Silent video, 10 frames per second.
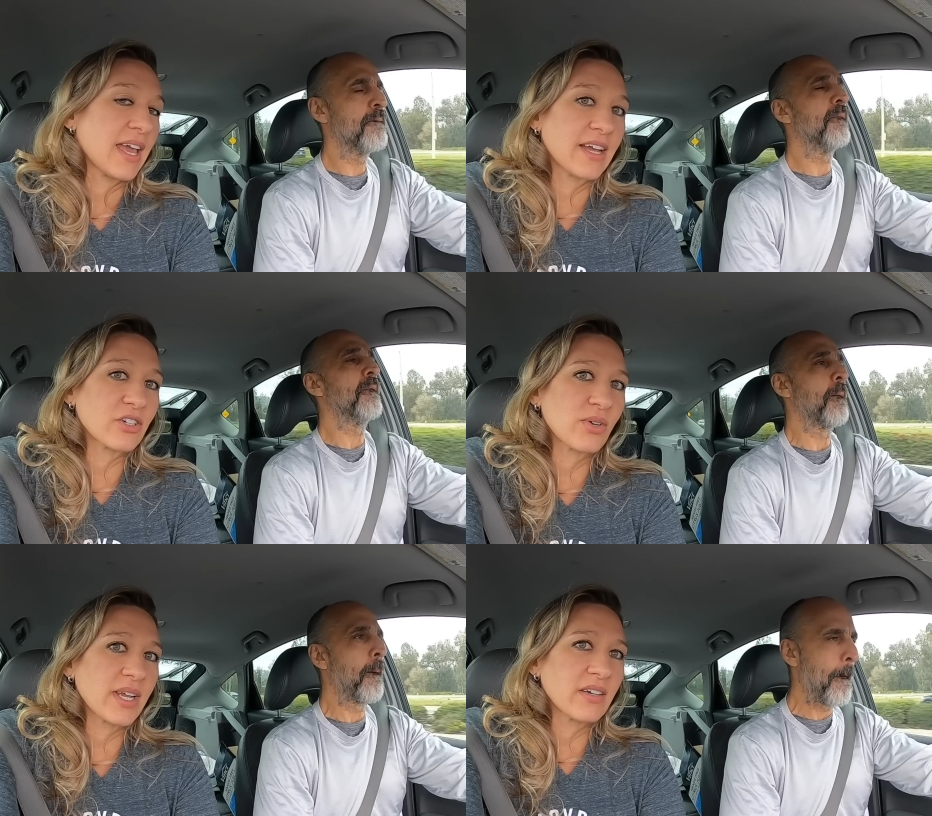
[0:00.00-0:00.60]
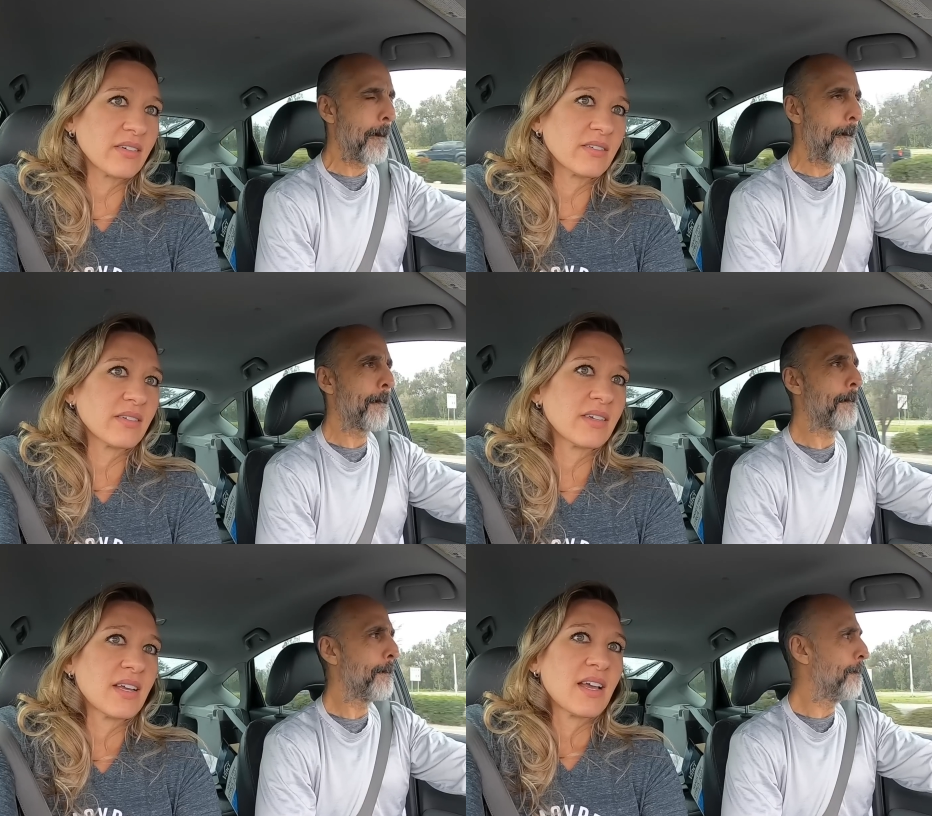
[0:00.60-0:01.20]
Speaker 1: hair dryer.
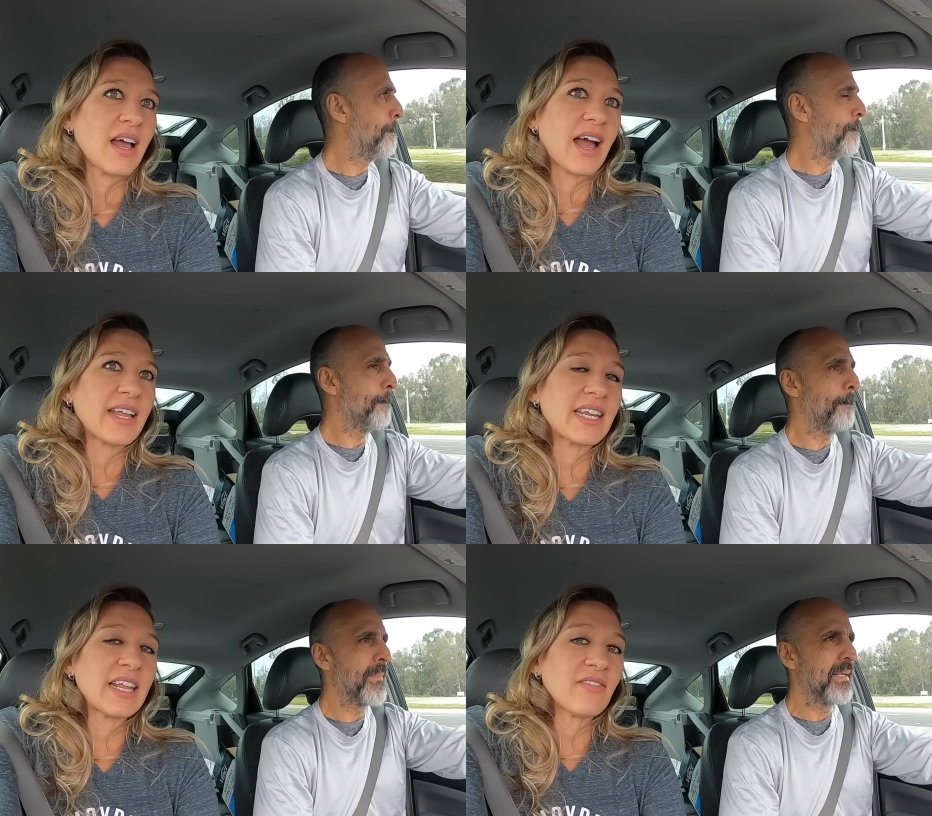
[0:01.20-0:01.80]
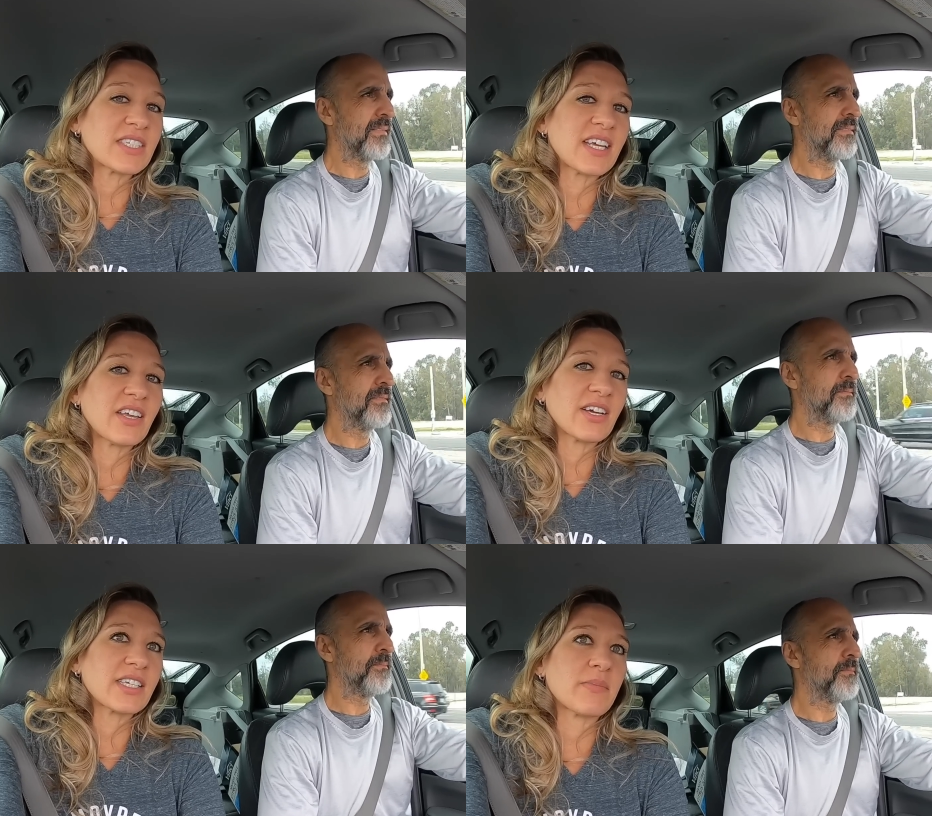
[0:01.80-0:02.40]
I didn't even tell
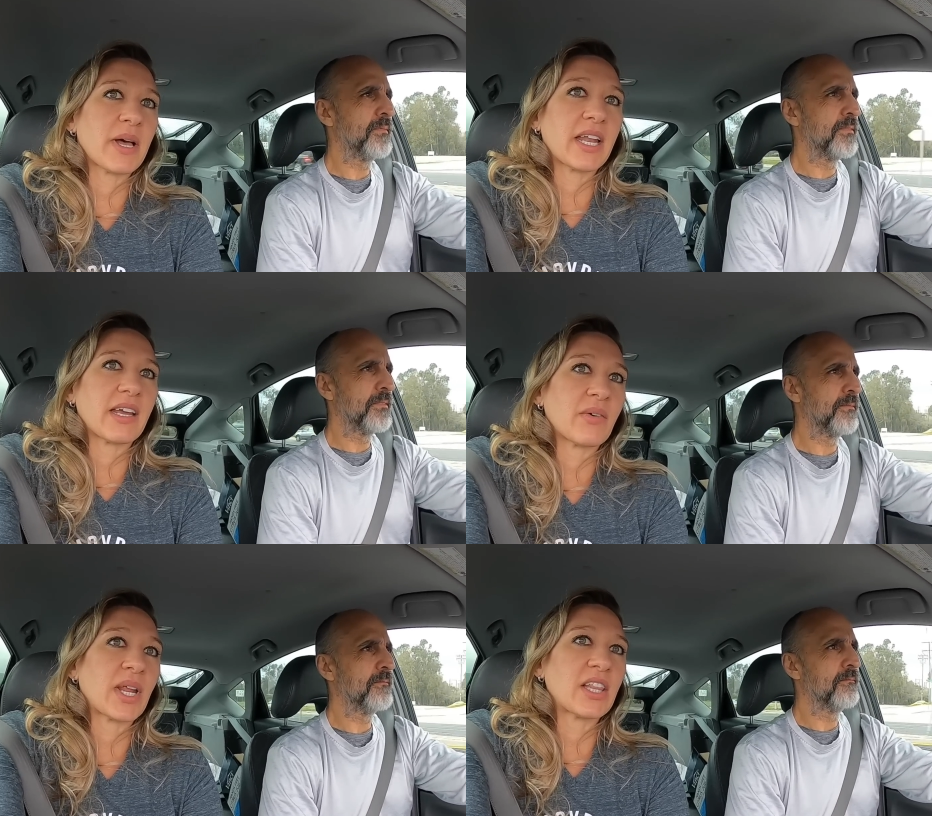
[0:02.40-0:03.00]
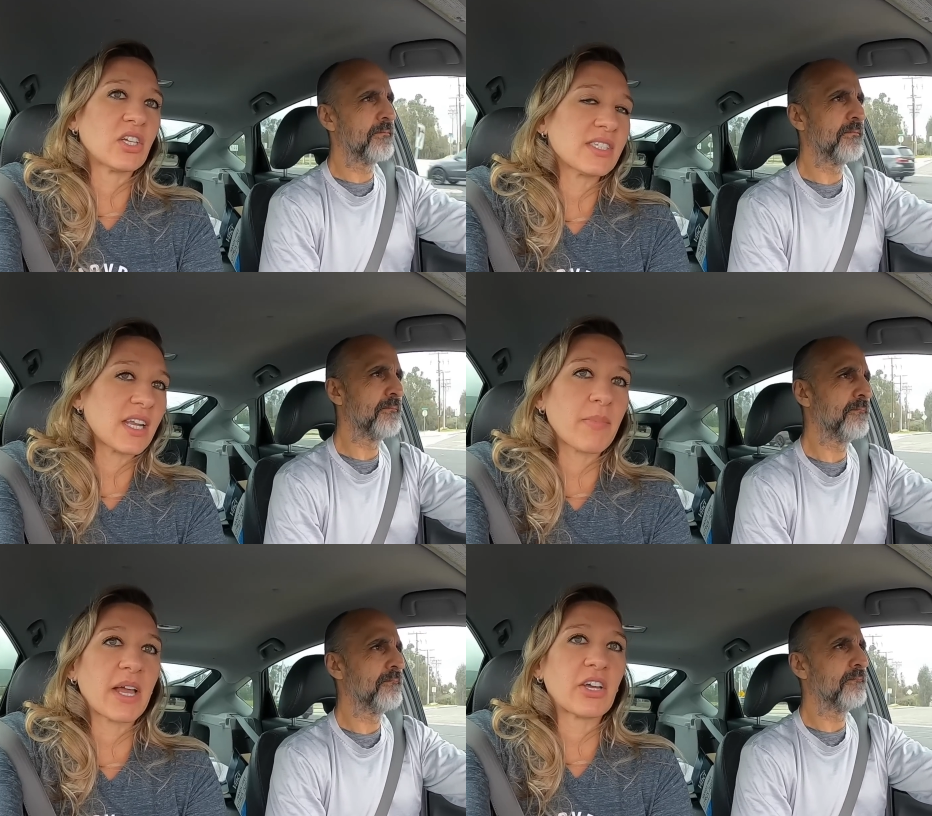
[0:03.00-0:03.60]
you guys about it. When I looked it
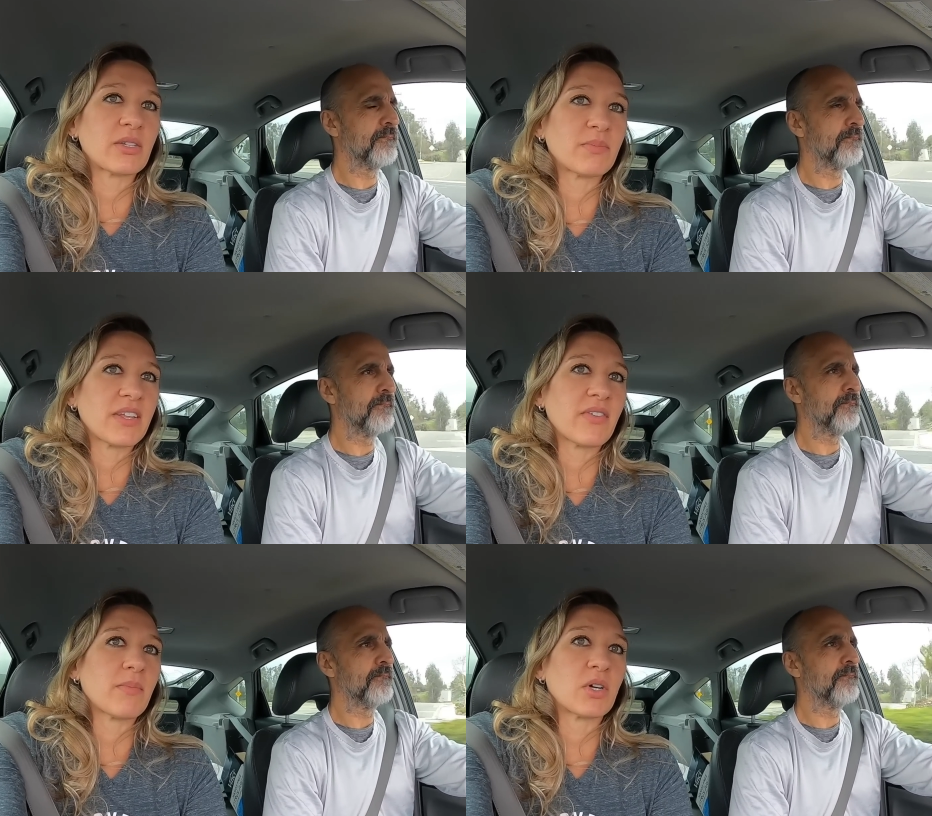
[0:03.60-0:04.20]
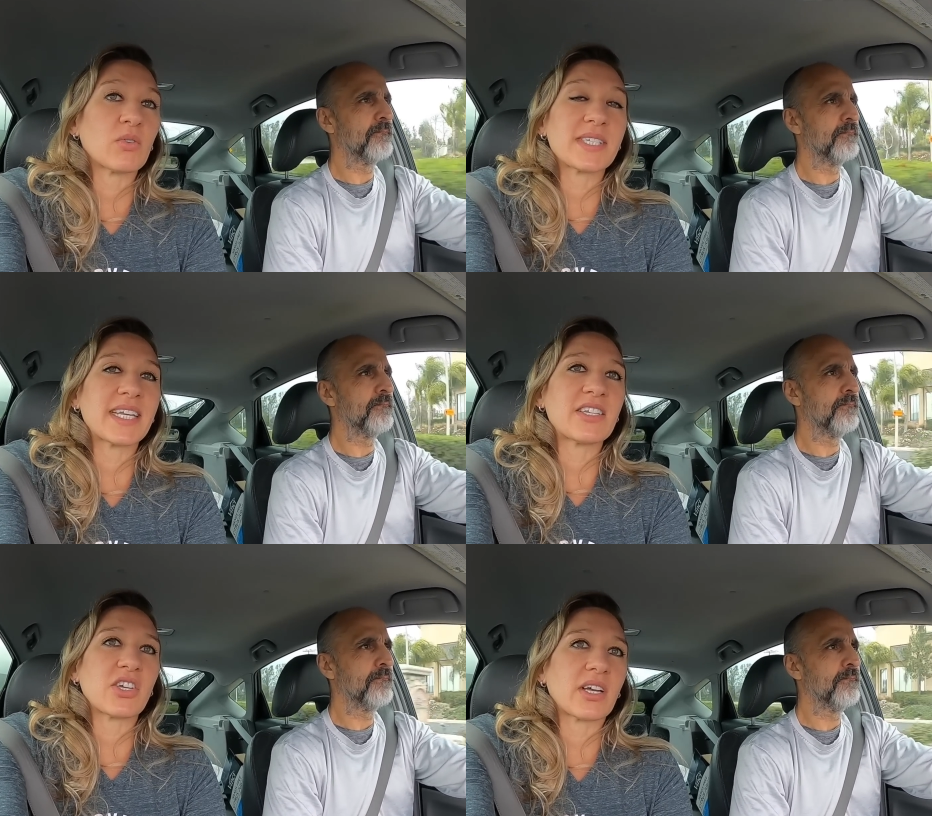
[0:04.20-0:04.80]
up, I couldn't believe how Oh, it was
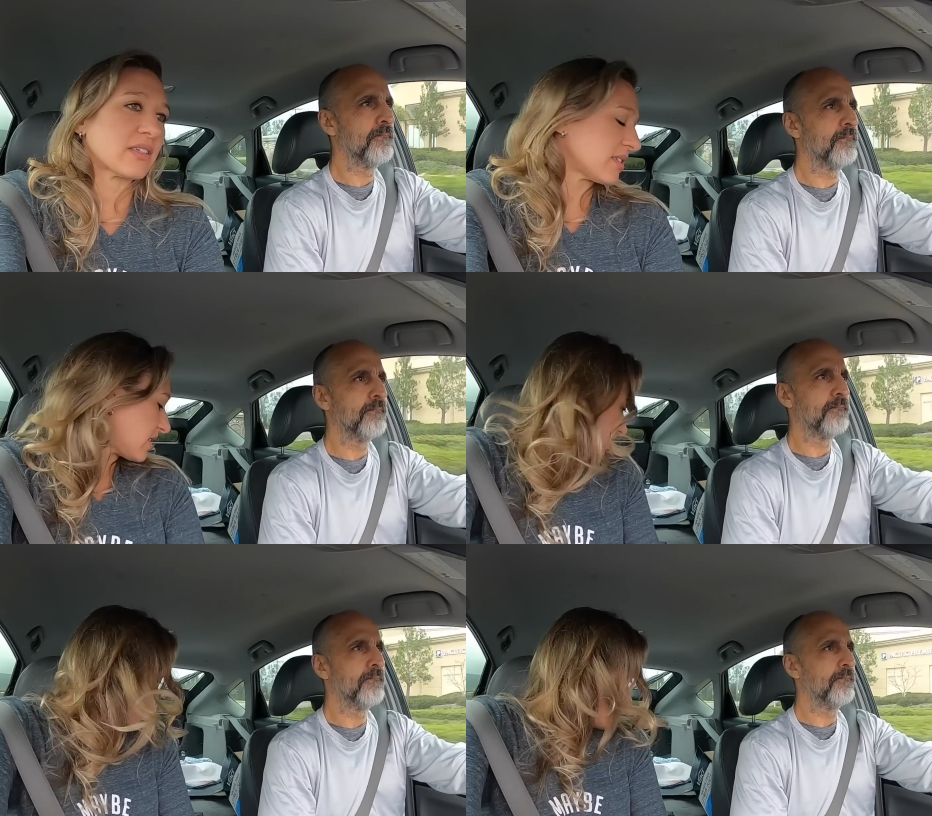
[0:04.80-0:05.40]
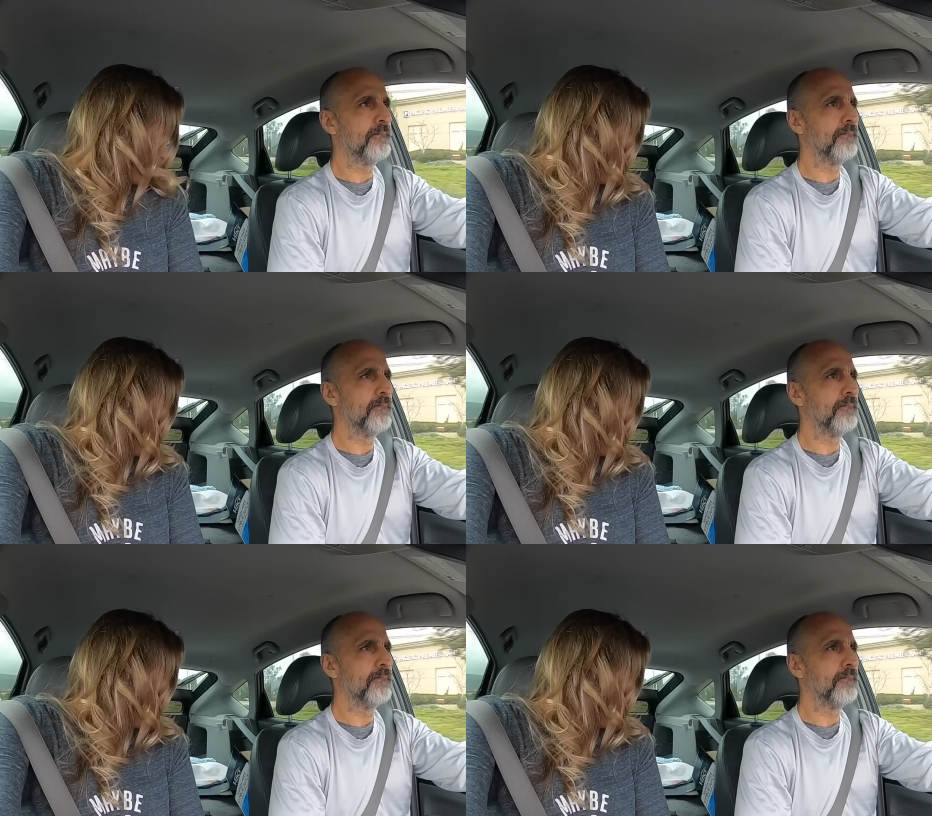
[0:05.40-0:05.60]
Ninja. Ninja